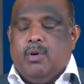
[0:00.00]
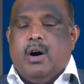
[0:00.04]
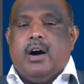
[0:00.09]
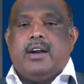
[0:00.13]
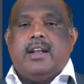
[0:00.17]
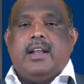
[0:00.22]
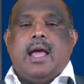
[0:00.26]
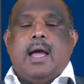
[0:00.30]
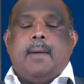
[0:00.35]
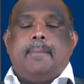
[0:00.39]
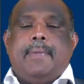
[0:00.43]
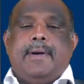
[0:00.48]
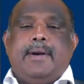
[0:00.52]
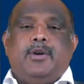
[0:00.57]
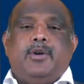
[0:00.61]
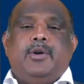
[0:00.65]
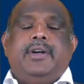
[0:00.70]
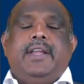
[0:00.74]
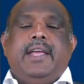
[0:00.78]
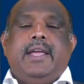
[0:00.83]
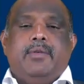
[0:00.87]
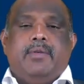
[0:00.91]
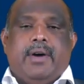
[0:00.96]
What will
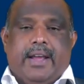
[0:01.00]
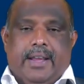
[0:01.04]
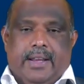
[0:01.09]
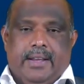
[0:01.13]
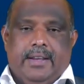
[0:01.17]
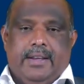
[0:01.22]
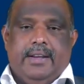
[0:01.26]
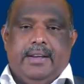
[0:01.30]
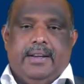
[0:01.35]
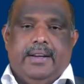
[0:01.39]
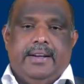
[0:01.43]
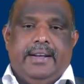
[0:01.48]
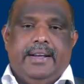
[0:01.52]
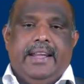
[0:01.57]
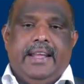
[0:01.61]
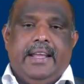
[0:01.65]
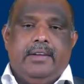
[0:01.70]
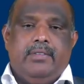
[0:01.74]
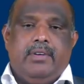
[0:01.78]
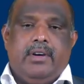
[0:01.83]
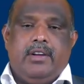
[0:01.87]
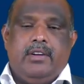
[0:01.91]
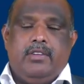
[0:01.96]
happen to dy?
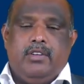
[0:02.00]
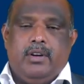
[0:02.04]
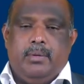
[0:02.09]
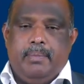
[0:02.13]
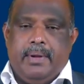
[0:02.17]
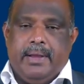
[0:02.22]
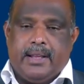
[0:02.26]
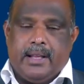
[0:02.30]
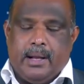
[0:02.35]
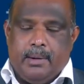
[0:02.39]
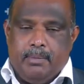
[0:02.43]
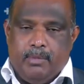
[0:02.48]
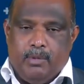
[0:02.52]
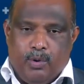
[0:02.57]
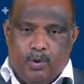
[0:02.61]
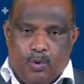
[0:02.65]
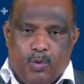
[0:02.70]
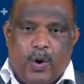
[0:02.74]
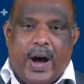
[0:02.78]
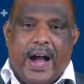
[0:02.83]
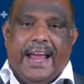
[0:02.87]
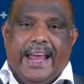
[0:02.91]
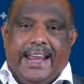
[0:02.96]
Dy will become
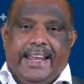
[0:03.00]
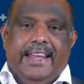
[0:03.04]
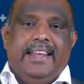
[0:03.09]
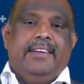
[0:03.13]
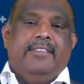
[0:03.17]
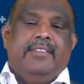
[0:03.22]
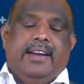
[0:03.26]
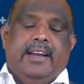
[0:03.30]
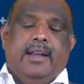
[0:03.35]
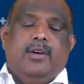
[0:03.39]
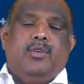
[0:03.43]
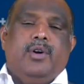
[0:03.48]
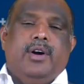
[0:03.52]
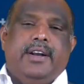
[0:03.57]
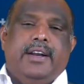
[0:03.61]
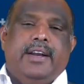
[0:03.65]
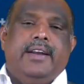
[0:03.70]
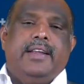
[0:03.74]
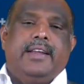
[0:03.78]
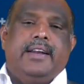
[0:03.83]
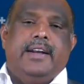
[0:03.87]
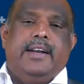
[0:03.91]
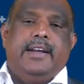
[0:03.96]
y. When I am
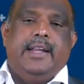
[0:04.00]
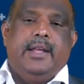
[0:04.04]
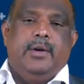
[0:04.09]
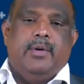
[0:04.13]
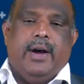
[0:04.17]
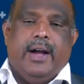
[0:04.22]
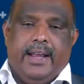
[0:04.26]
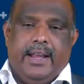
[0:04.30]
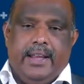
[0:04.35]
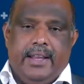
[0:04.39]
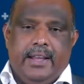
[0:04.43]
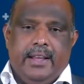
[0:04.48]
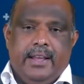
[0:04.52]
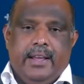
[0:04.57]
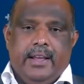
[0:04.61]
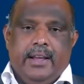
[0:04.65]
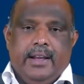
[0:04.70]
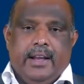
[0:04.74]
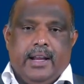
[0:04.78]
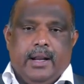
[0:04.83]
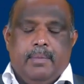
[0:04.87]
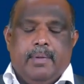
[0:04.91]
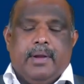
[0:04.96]
going to integrate dy,
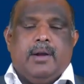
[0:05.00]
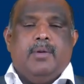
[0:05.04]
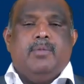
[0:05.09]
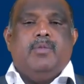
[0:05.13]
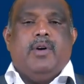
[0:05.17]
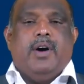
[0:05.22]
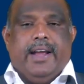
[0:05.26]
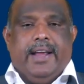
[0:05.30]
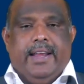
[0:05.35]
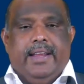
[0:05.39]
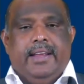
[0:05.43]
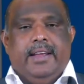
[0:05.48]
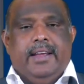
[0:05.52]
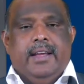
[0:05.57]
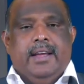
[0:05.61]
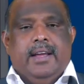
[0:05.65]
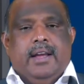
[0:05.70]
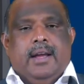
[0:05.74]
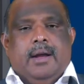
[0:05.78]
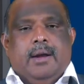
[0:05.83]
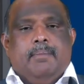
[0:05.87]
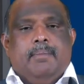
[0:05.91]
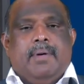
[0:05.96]
it will become y.
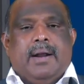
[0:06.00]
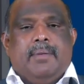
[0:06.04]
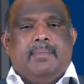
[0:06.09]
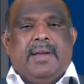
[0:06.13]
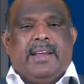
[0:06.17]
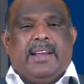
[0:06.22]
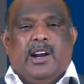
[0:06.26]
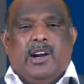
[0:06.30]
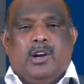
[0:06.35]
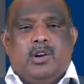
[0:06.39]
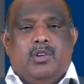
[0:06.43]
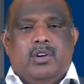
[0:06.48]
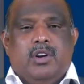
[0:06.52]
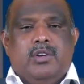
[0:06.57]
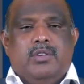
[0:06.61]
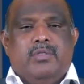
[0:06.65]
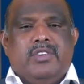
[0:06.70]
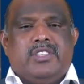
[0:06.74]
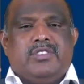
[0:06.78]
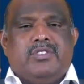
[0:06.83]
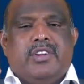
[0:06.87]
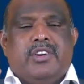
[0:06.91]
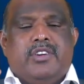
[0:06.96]
But my control
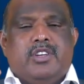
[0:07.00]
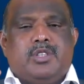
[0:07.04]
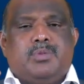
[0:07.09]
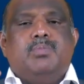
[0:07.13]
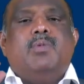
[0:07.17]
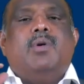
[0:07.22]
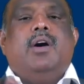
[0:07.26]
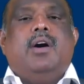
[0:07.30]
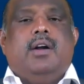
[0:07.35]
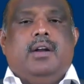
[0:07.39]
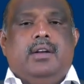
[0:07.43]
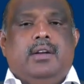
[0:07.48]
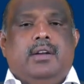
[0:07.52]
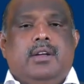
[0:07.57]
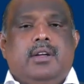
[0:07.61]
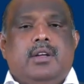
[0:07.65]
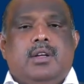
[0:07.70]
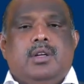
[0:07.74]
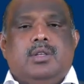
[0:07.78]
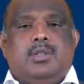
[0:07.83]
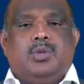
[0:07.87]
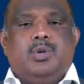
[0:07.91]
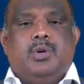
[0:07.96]
volume is very small.
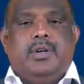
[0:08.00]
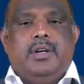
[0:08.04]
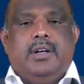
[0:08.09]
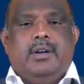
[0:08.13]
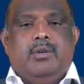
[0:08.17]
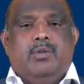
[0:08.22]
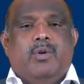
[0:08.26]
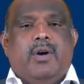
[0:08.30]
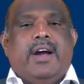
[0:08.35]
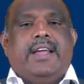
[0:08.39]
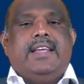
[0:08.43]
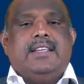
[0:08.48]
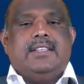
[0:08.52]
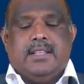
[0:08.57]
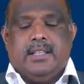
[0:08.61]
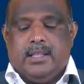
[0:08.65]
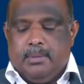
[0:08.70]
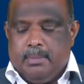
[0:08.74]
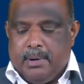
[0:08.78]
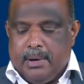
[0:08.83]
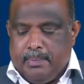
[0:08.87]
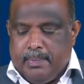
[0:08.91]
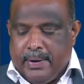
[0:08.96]
So y is
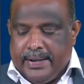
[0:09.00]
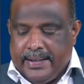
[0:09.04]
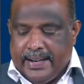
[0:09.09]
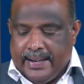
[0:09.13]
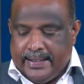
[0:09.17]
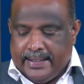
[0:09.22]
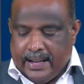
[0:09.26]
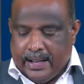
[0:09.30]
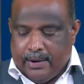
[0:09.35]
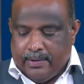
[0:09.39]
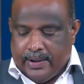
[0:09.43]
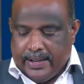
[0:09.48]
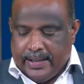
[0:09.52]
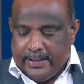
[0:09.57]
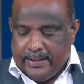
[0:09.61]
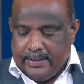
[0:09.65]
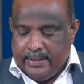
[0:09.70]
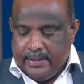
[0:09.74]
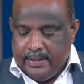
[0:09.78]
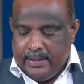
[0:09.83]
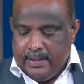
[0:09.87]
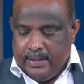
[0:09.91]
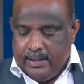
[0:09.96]
nothing but my delta
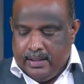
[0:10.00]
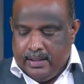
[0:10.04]
y.